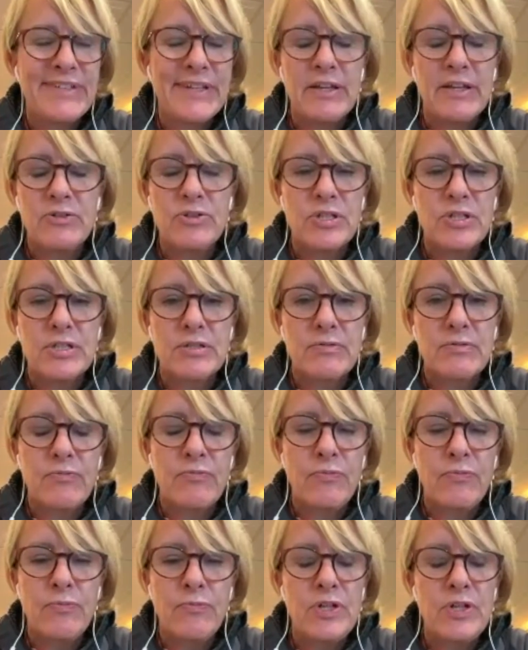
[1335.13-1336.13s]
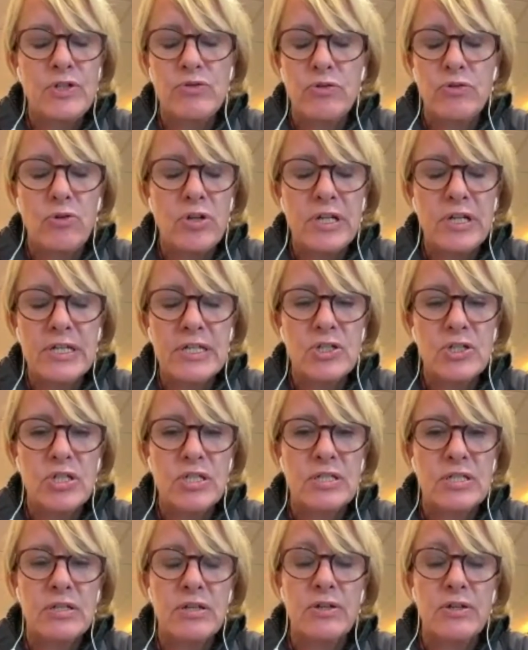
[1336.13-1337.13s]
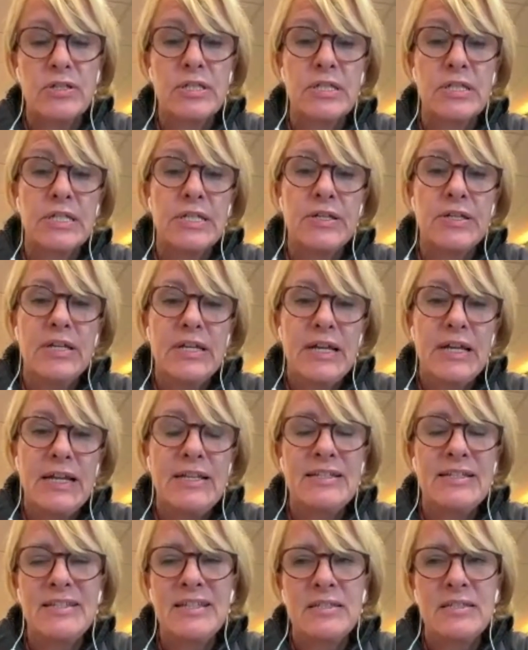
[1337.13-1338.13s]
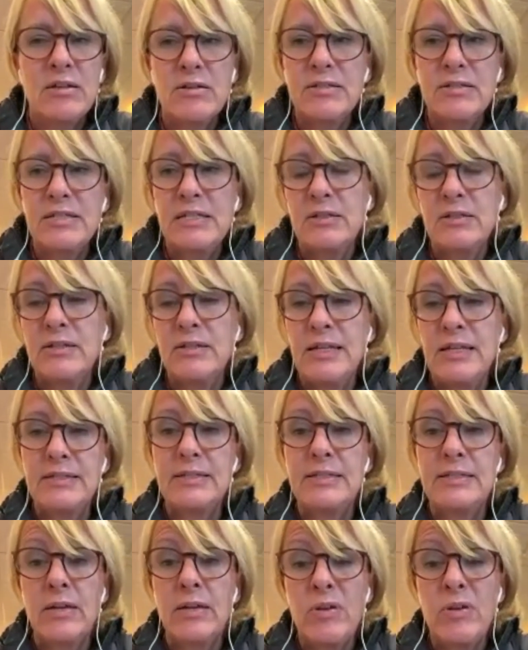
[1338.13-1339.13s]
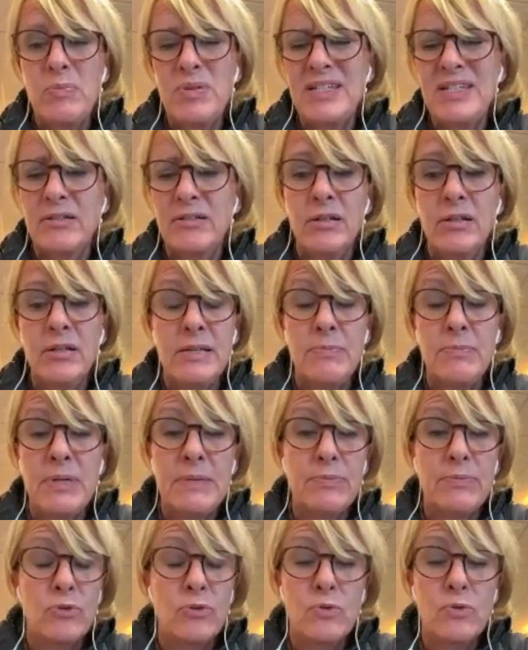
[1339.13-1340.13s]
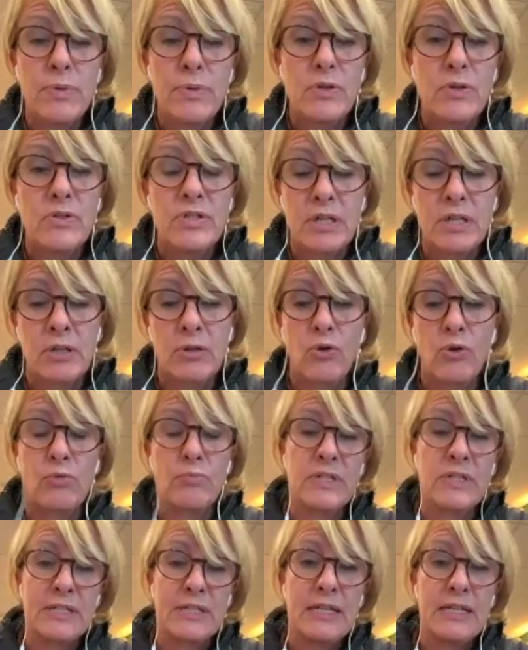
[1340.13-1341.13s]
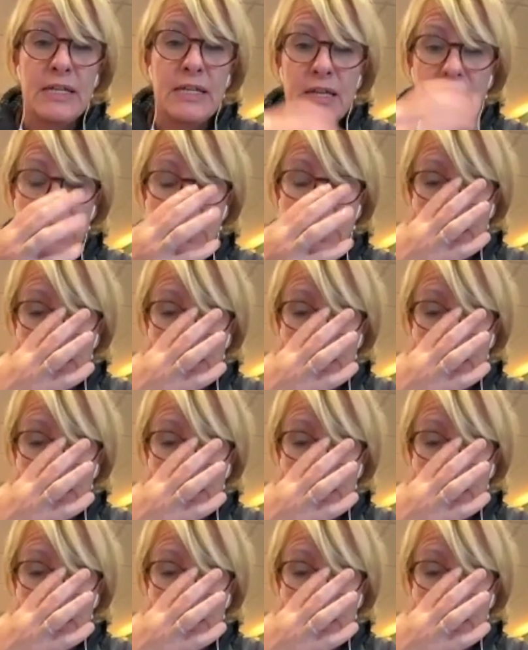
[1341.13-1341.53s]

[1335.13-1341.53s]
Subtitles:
just vitriolic, it's just nasty. It's nasty, it's unnecessary, particularly people who are posting anonymously.